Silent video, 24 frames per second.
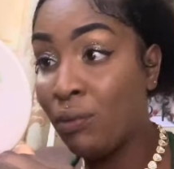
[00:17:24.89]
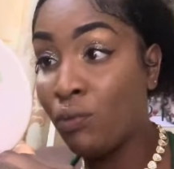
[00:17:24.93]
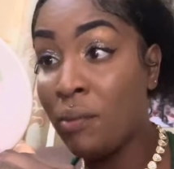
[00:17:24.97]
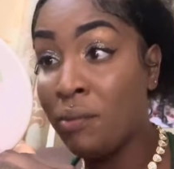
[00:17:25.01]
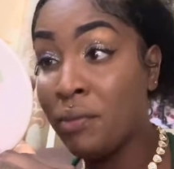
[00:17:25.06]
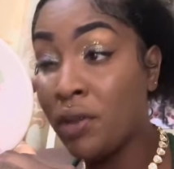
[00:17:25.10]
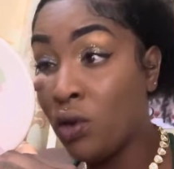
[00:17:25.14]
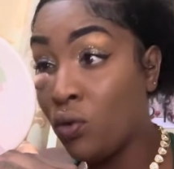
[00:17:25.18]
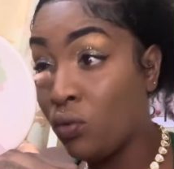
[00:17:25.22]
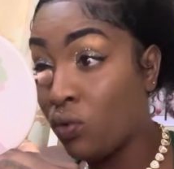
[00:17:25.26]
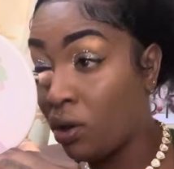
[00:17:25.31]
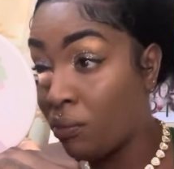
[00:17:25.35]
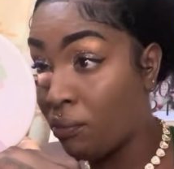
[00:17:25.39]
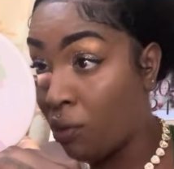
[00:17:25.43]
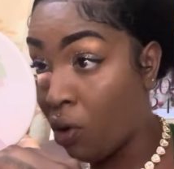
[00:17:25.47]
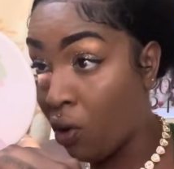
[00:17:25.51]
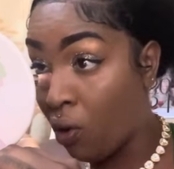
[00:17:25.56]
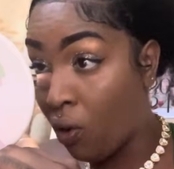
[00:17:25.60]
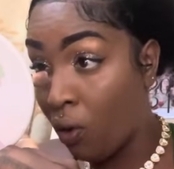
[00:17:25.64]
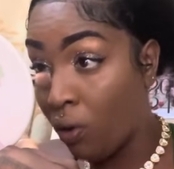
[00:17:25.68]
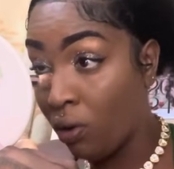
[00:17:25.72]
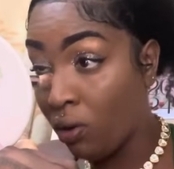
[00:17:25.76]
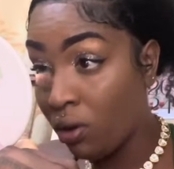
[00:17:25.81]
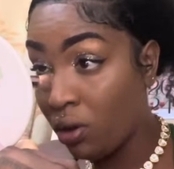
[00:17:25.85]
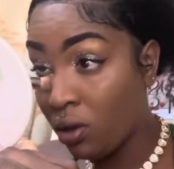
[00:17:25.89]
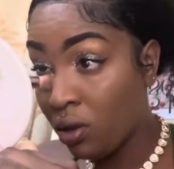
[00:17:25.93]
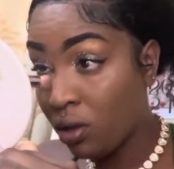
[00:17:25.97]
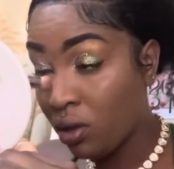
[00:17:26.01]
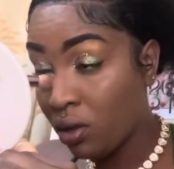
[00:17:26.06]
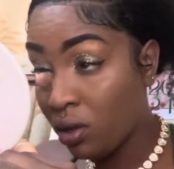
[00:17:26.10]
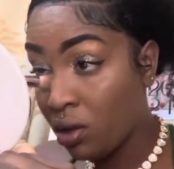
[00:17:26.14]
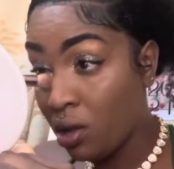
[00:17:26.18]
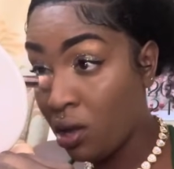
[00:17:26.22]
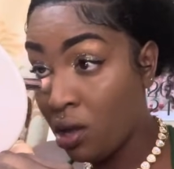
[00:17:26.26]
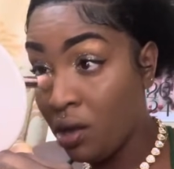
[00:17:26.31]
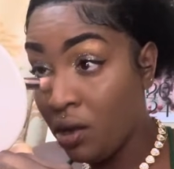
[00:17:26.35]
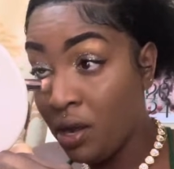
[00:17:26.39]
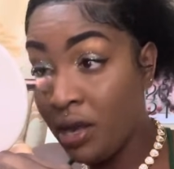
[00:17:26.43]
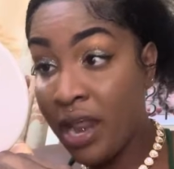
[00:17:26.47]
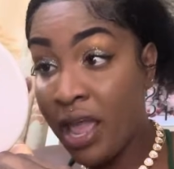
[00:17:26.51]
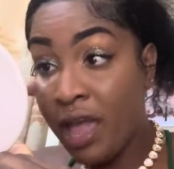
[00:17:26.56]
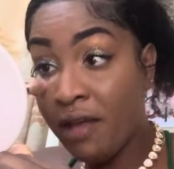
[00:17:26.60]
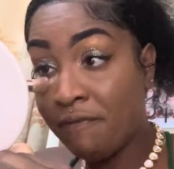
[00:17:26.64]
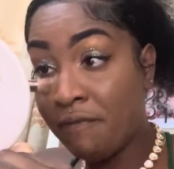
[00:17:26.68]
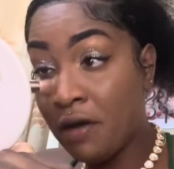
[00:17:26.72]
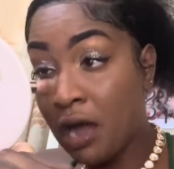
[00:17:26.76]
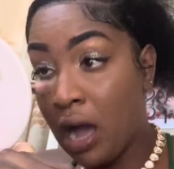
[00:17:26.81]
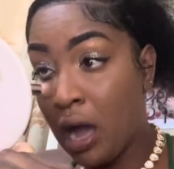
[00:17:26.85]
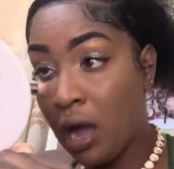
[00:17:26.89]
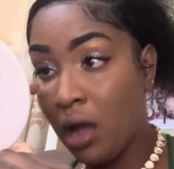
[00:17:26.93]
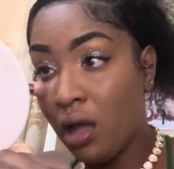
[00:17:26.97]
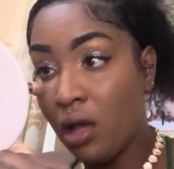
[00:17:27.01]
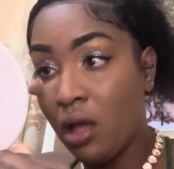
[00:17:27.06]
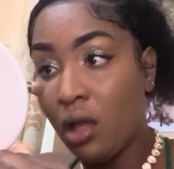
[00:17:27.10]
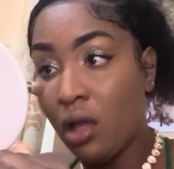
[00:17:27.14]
When me know about never,